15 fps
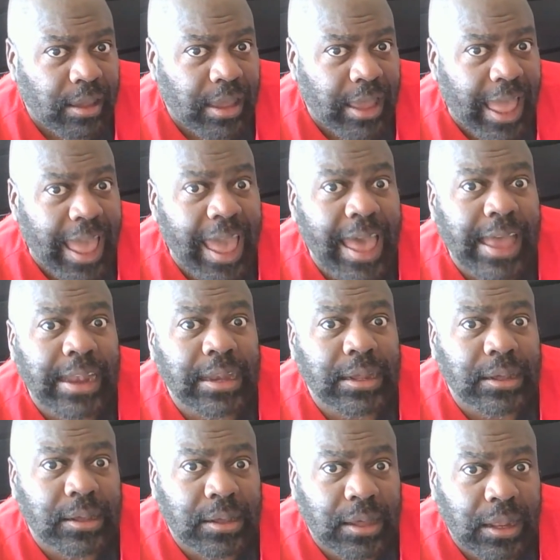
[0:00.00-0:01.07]
and
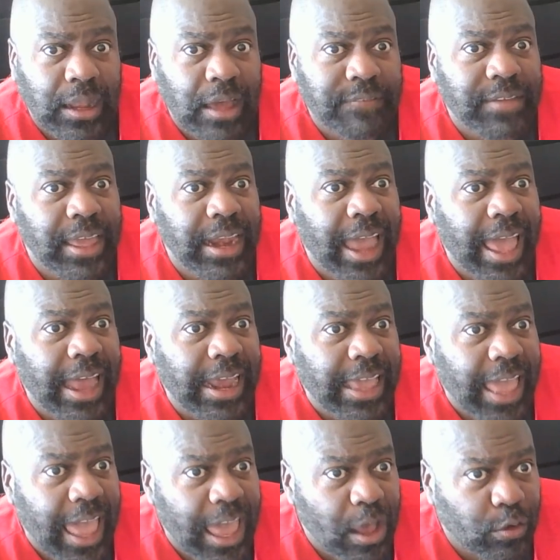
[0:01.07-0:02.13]
Golovkin had a
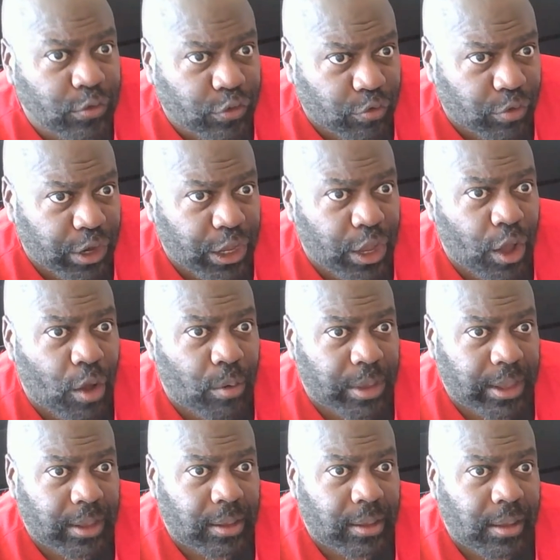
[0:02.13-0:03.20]
KO streak
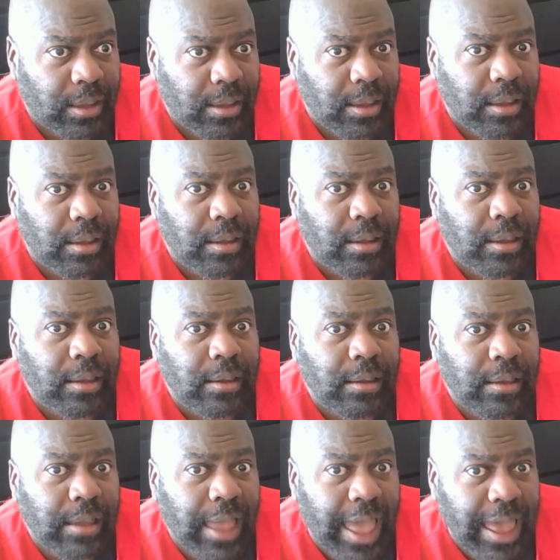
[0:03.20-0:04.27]
going
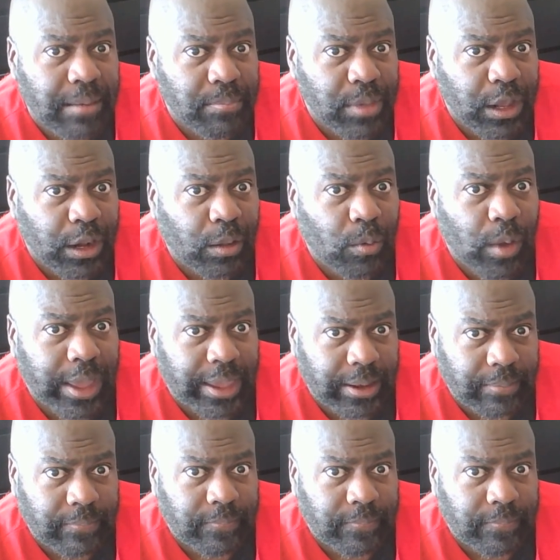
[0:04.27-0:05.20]
at middleweight.